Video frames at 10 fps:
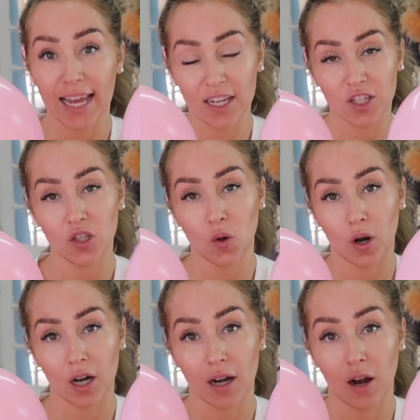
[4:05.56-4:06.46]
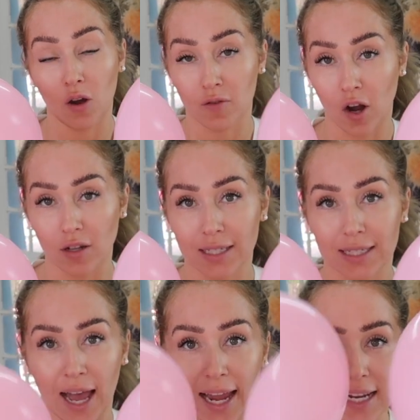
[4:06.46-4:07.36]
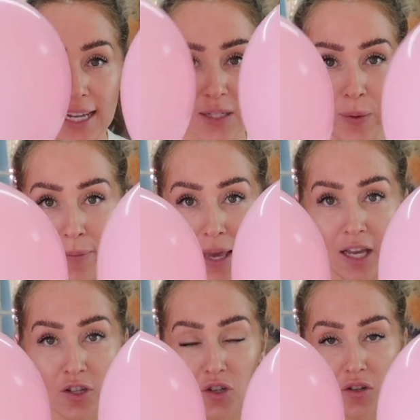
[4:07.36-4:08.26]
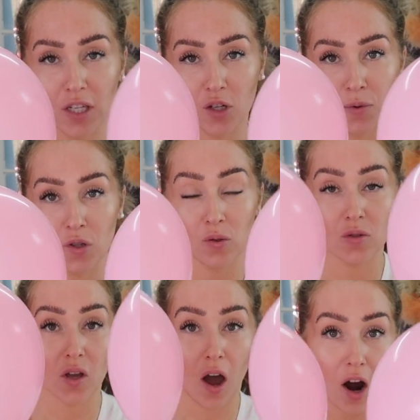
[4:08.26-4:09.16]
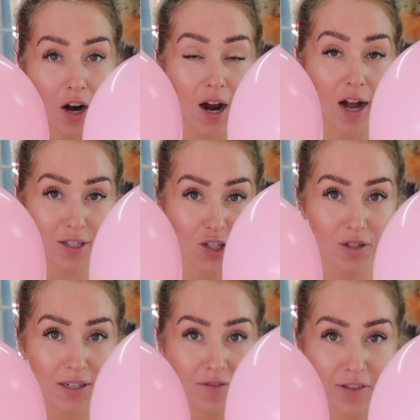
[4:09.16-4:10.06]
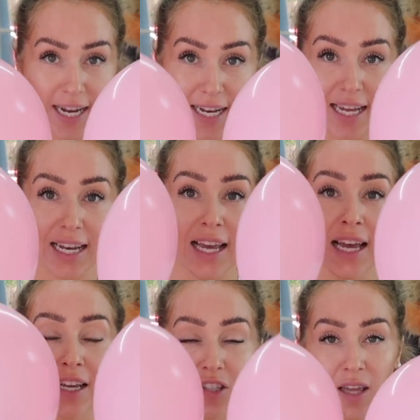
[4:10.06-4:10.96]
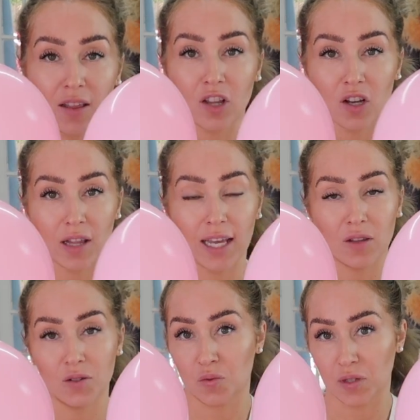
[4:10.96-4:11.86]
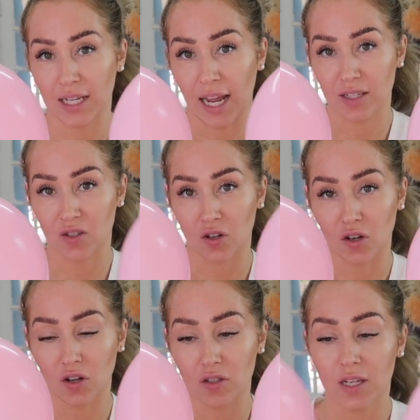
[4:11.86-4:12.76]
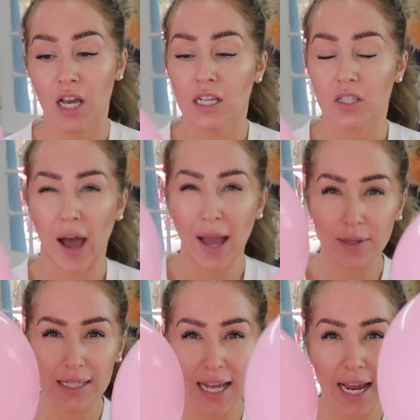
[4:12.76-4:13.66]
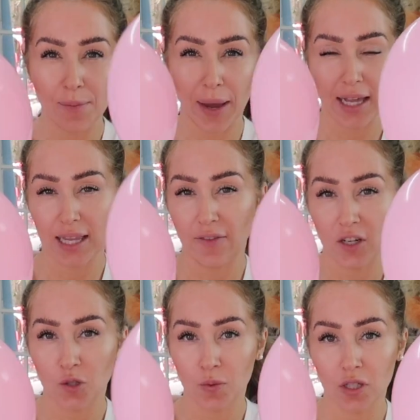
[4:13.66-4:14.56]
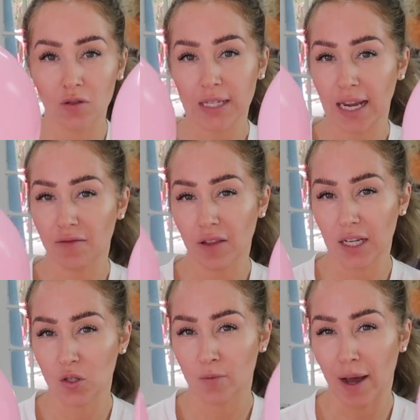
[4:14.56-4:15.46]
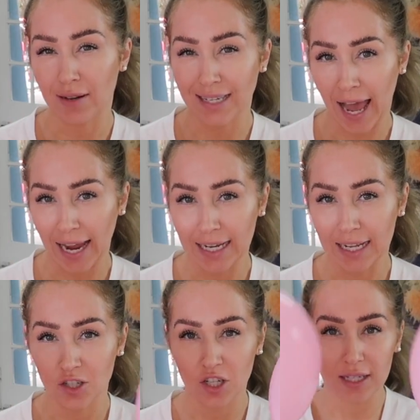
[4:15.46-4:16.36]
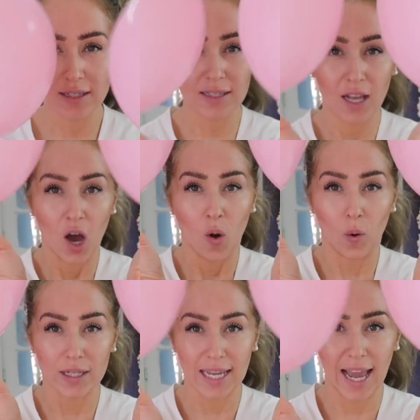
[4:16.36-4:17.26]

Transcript: in your overall design, is by making sure that your balloons are underinflated so they look like those really nice circles. So I would say my 11-inch balloons I inflate to about 9 inches. Once